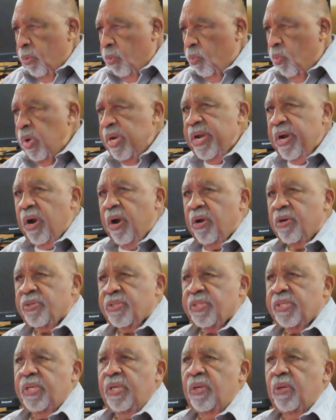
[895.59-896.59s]
We are
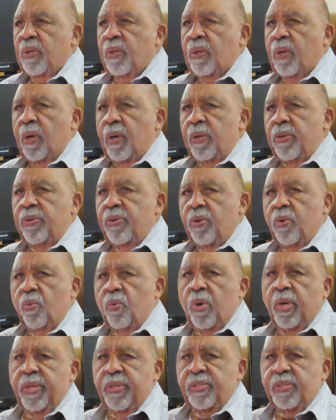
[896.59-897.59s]
still under
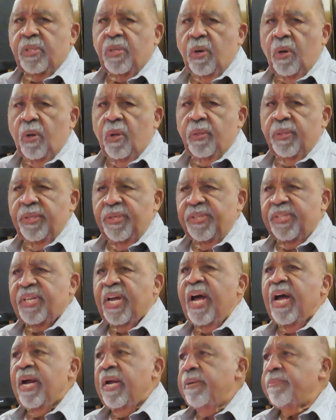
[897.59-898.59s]
what is called the
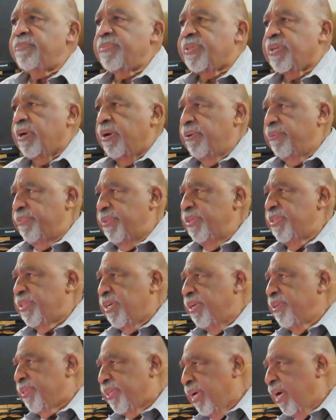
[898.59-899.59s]
times of the
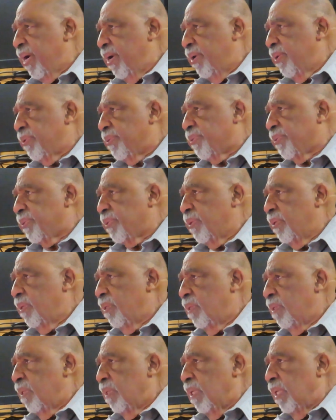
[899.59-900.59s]
Gentiles.
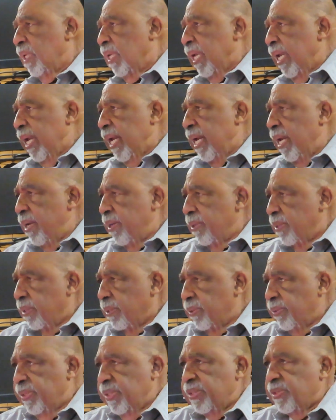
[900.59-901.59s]
And
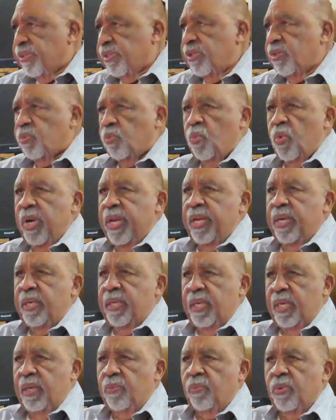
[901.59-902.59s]
this is
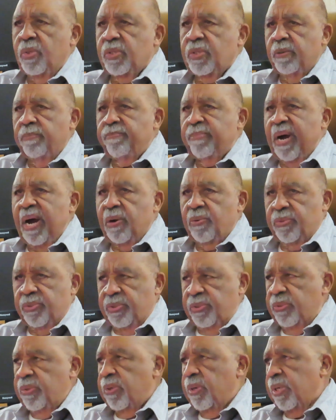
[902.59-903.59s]
when it
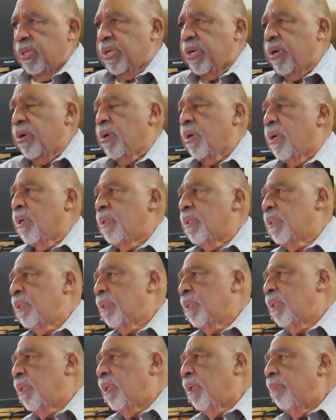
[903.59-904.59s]
about to occur
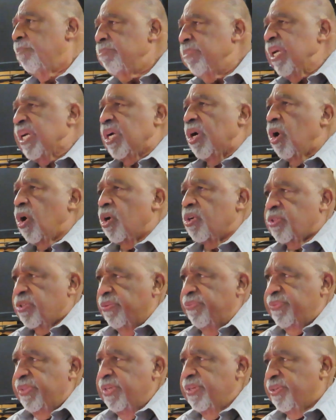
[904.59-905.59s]
because
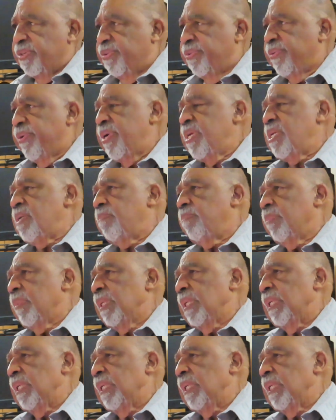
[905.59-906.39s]
of this dream.